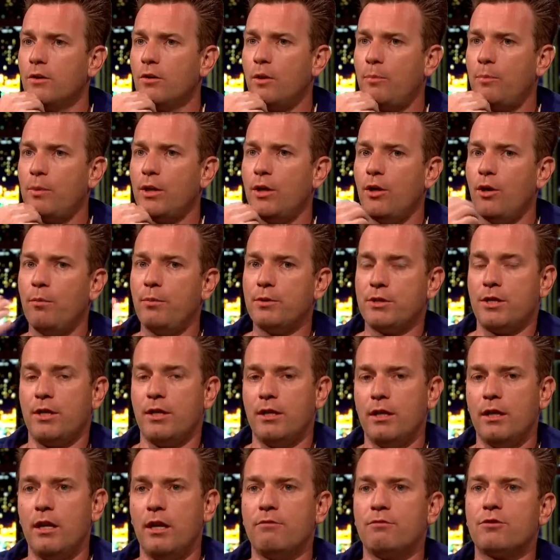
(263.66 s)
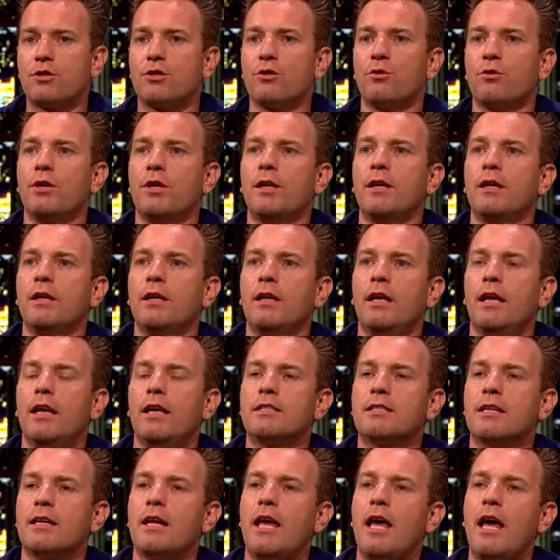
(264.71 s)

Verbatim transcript: who I play opposite in the love story, is an